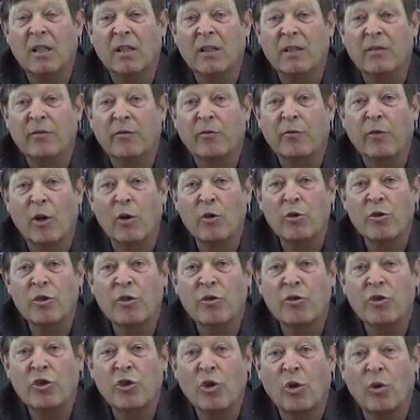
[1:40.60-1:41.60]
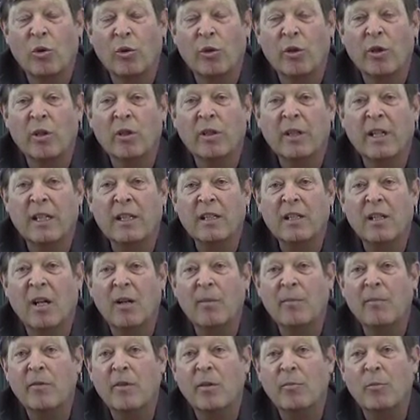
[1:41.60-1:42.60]
Frozen shoulder can
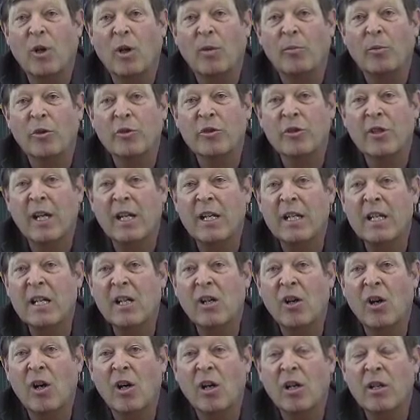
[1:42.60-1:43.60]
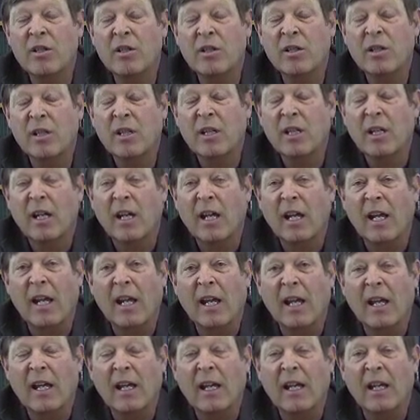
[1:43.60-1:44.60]
come from almost any cause,
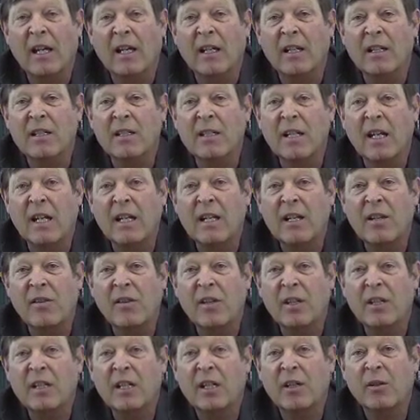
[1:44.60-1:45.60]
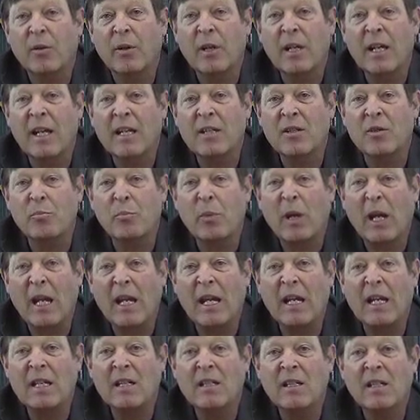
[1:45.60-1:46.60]
and anything that creates
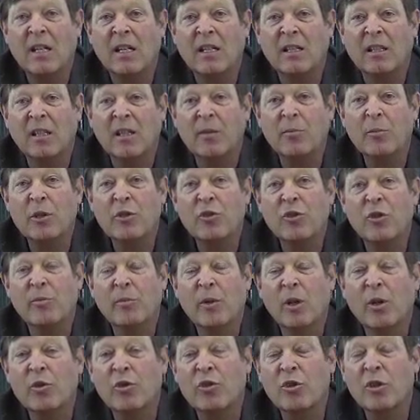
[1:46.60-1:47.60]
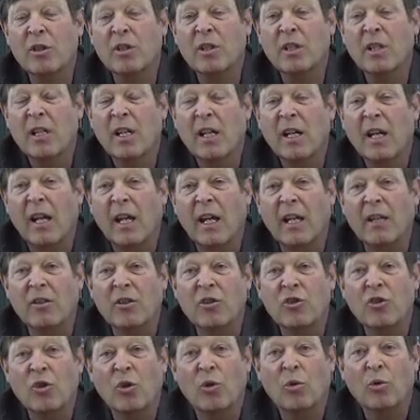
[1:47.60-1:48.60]
pain can limit your motion, and the
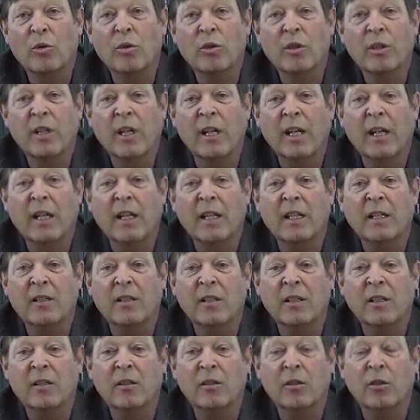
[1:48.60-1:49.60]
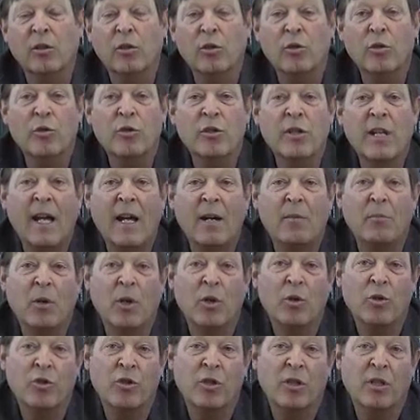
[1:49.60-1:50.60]
shoulder can lose that
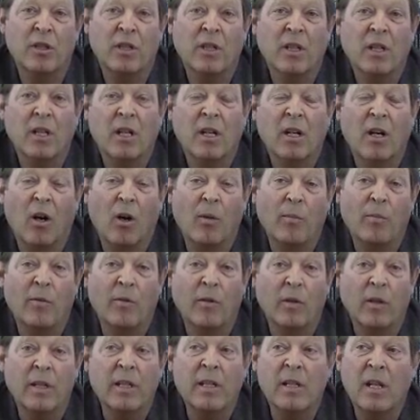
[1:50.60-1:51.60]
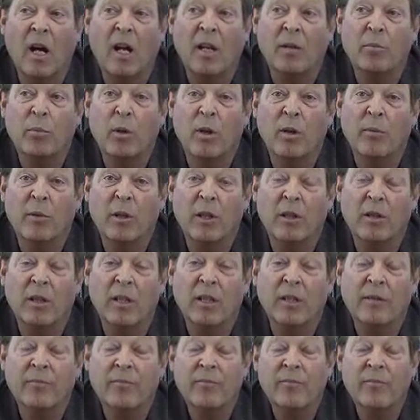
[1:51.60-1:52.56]
motion, hopefully not permanently.